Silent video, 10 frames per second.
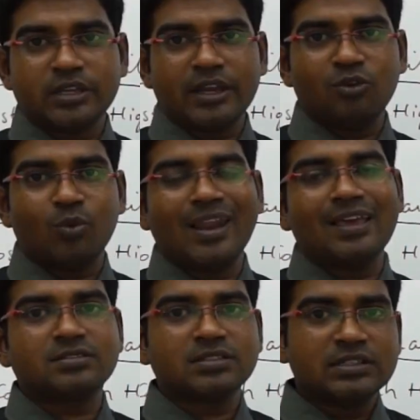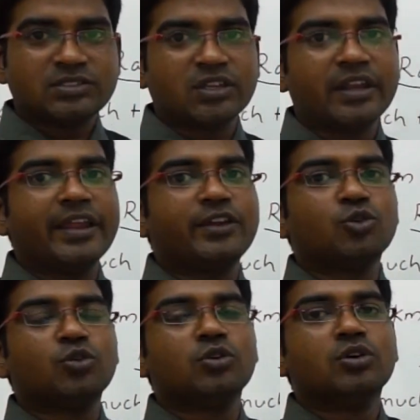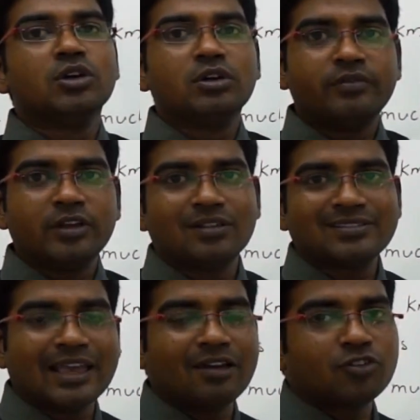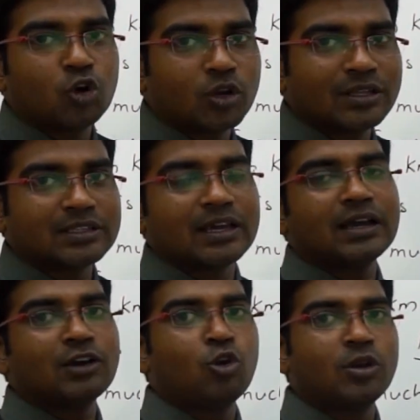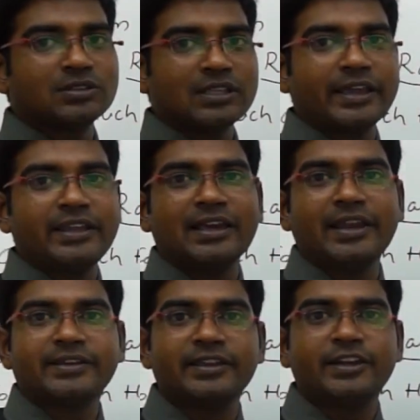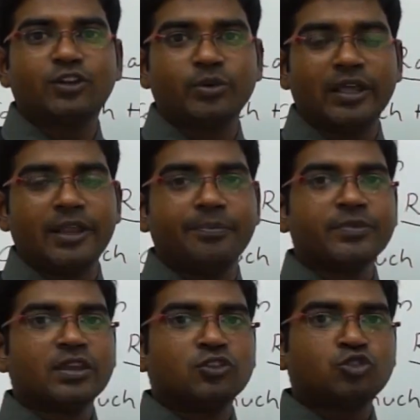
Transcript: Chennai well as Chennai to we also have Kolkata, Kolkata again connecting it to Delhi.